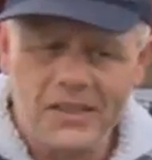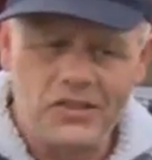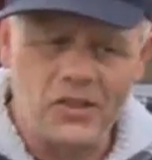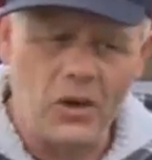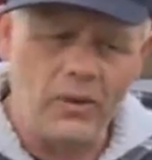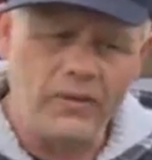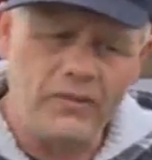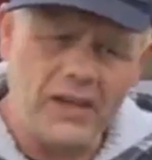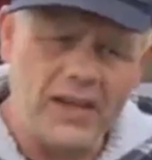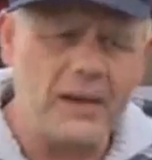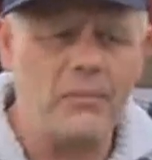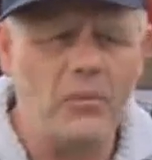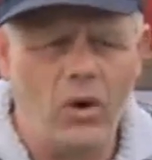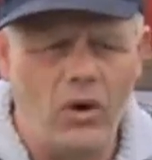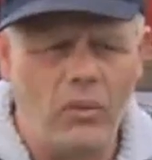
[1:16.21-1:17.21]
So if you
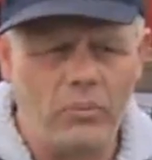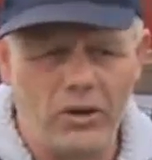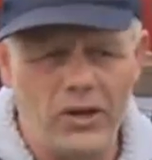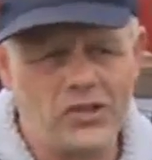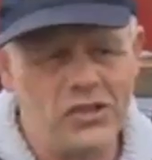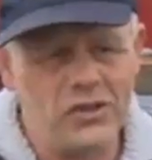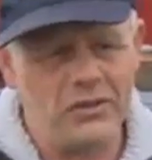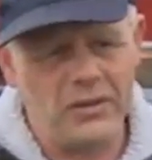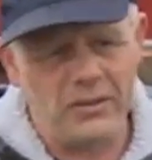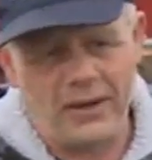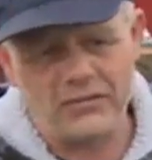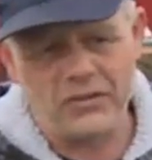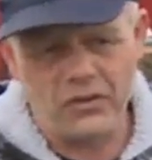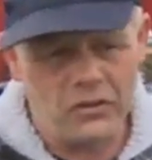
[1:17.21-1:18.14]
get more pressure and you have